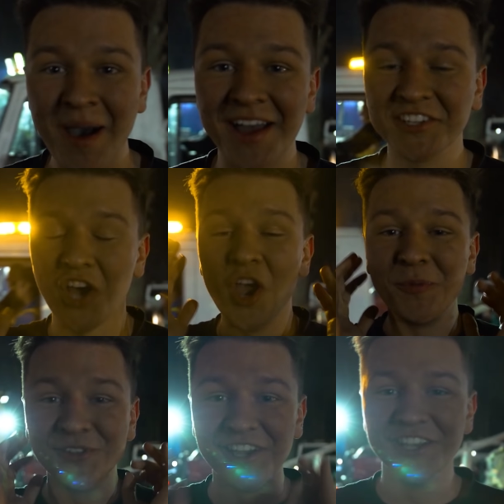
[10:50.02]
a madness. I
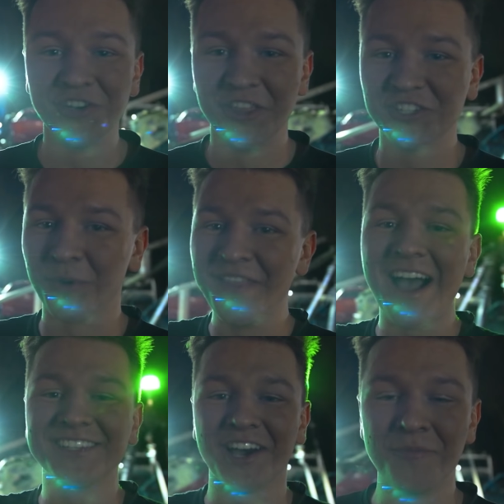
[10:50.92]
hope you did enjoy this one.
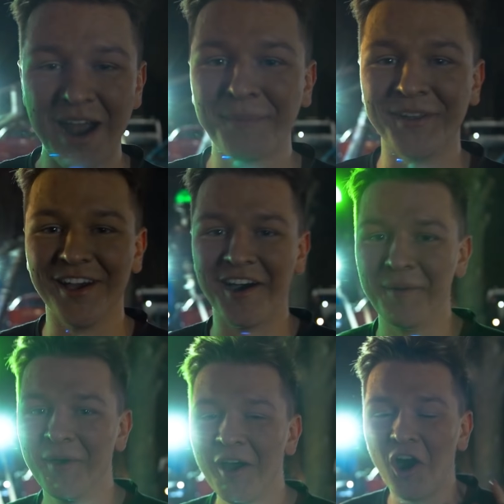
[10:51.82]
That is it, I'm wrapping it
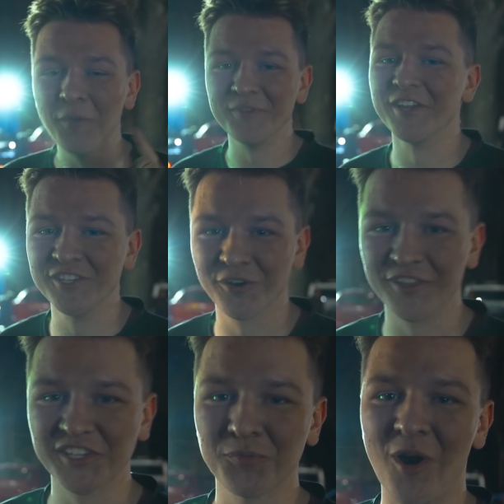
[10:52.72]
up. Hope you did
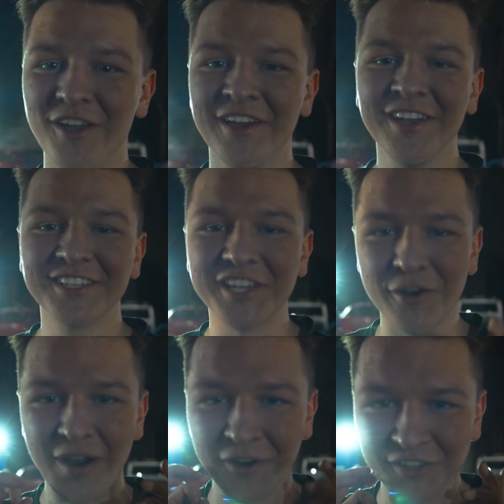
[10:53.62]
enjoy this one.
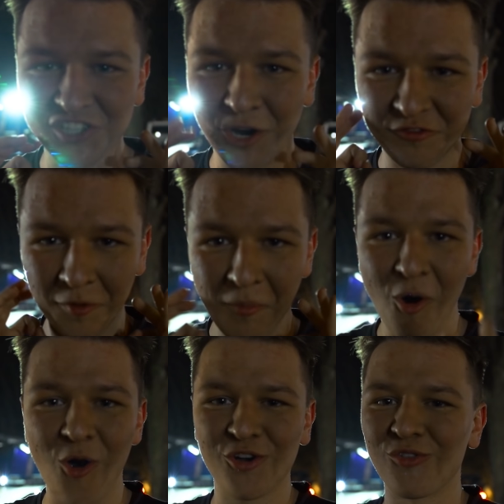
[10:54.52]
Stick around on the channel for
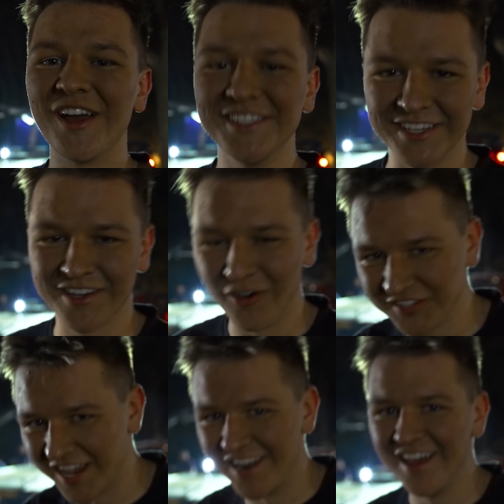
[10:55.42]
more crazy
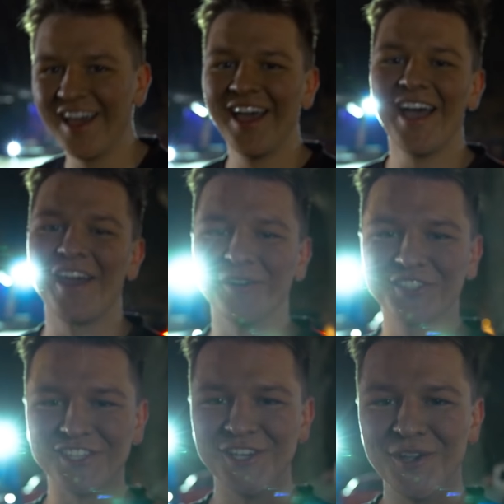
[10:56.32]
content, and I'll
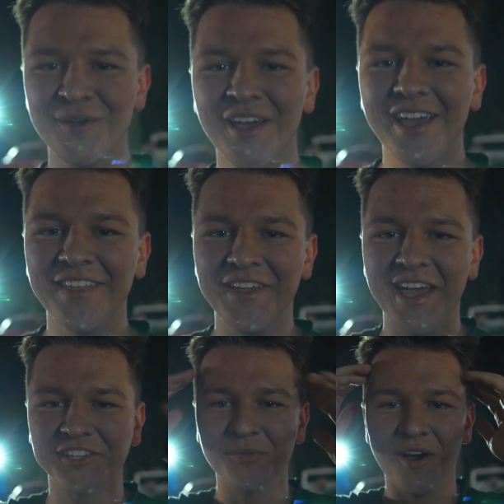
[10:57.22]
see you in the
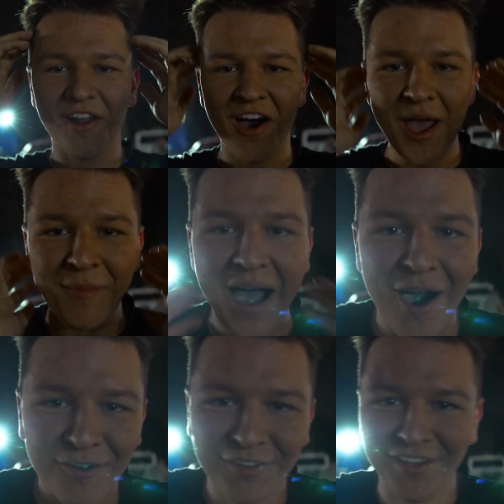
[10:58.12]
next one. I am
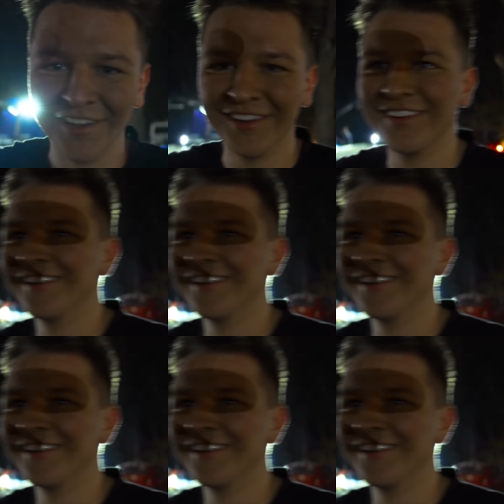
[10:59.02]
out of here.